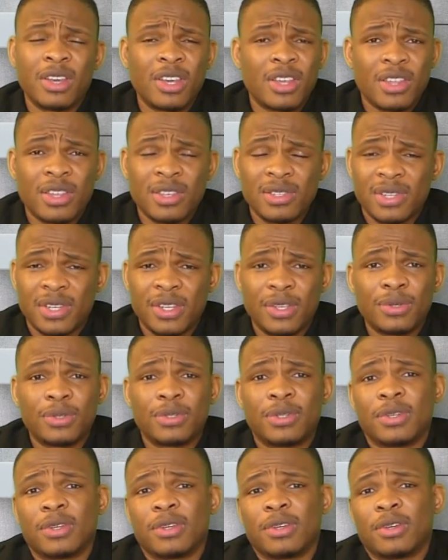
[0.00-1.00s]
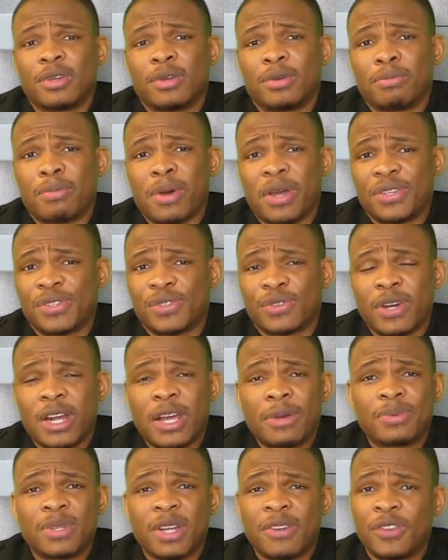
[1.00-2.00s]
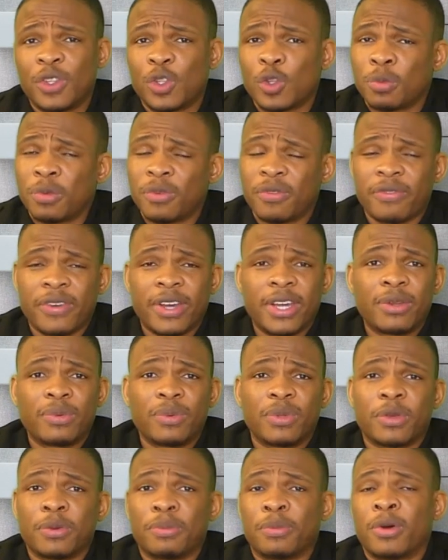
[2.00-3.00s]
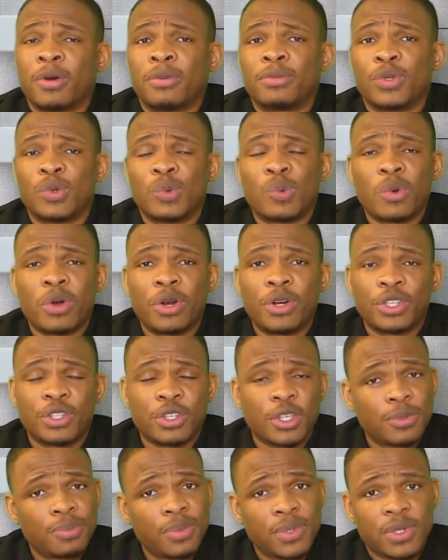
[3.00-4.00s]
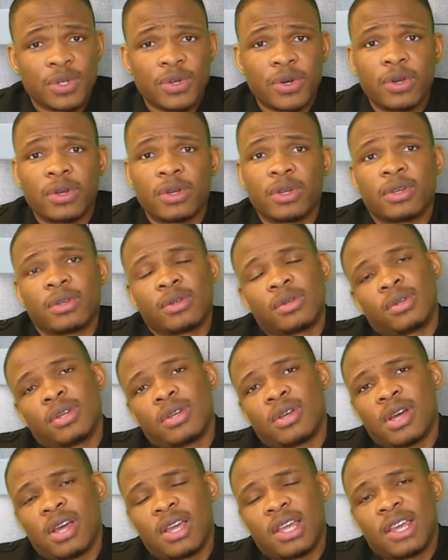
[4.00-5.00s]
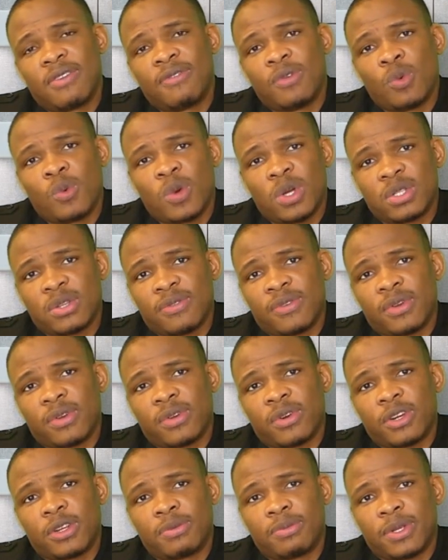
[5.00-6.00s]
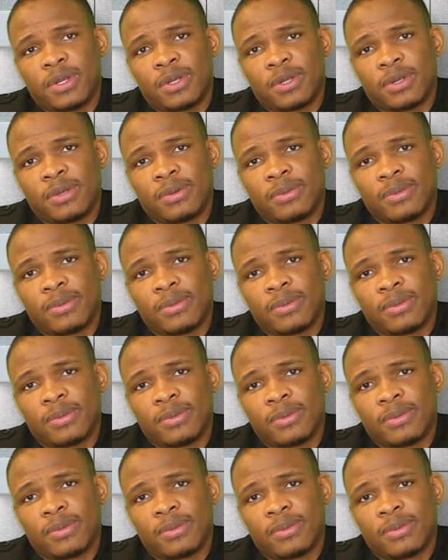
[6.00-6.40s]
She's healed by stripes, everything will be fine with your mom. Don't worry, just be strong. I gave him words of encouragement.